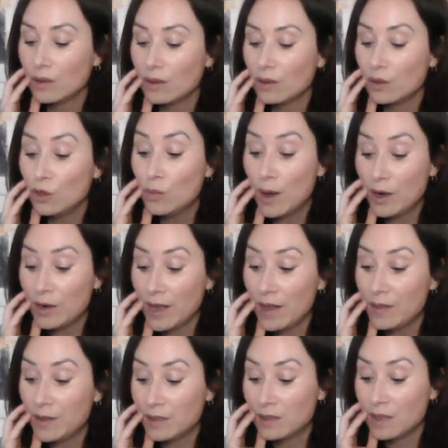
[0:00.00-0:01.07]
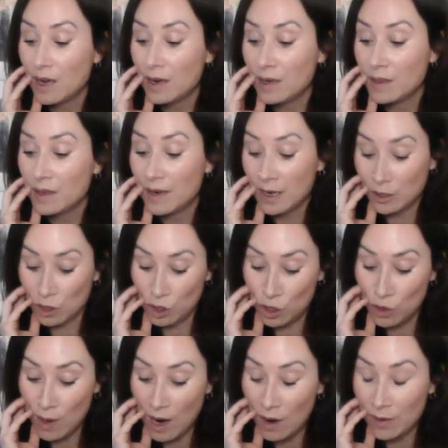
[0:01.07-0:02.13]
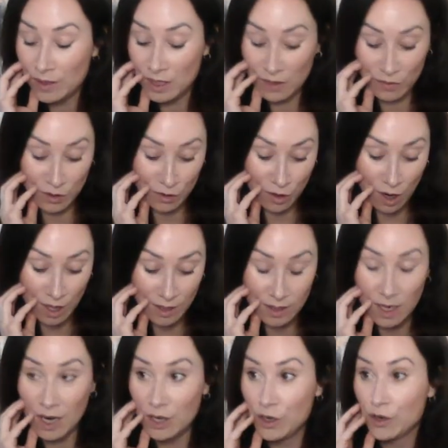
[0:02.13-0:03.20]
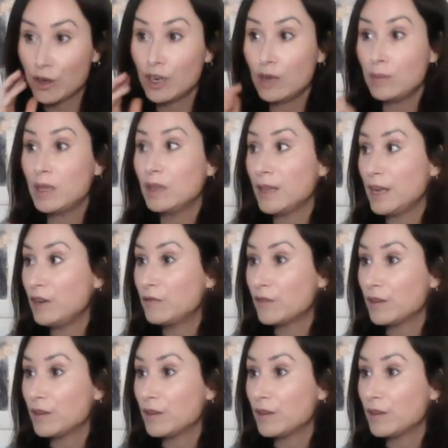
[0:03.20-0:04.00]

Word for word: You better get this done in the next two hours, and if you're not done, you're going to be late for